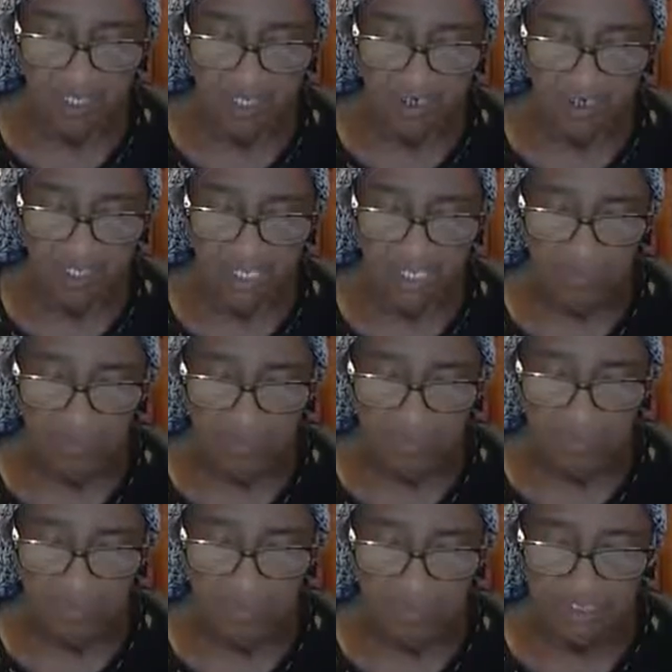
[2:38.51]
where
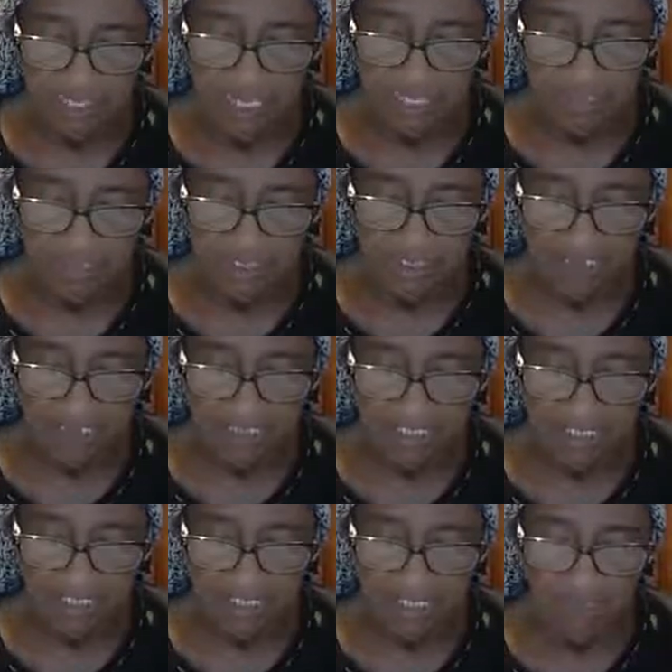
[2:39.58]
wilt thou that we
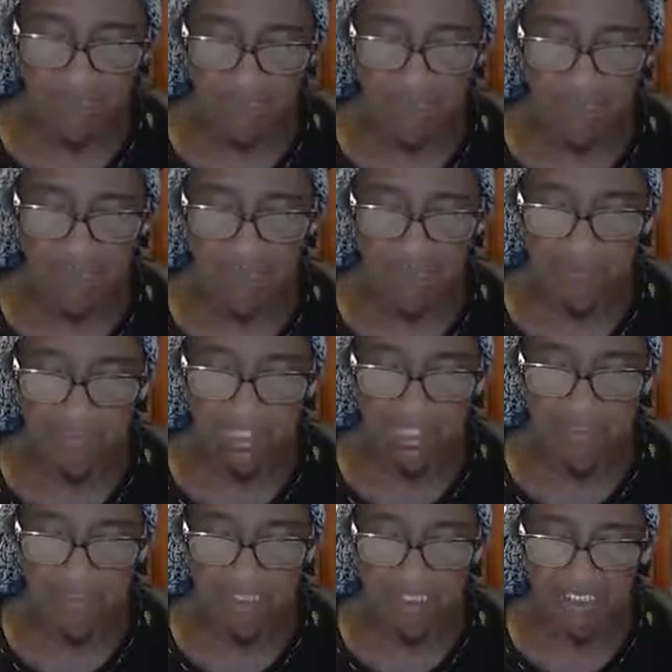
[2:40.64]
go and prepare
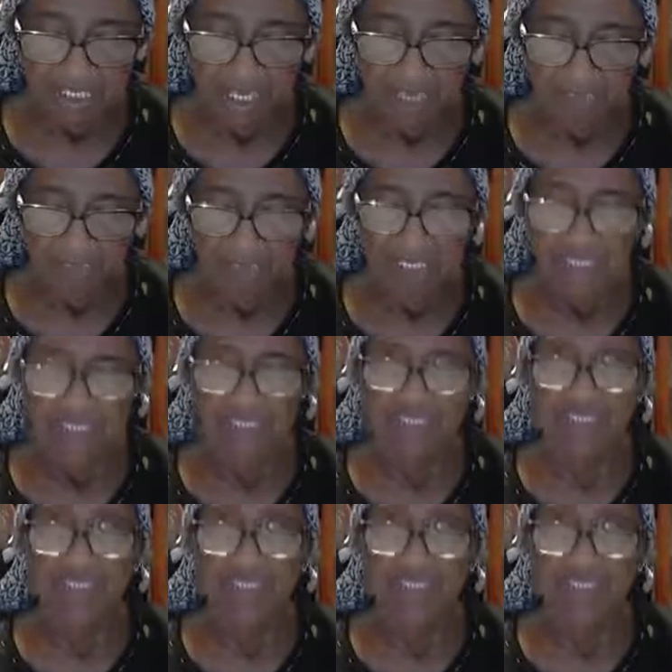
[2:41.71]
that thou mayest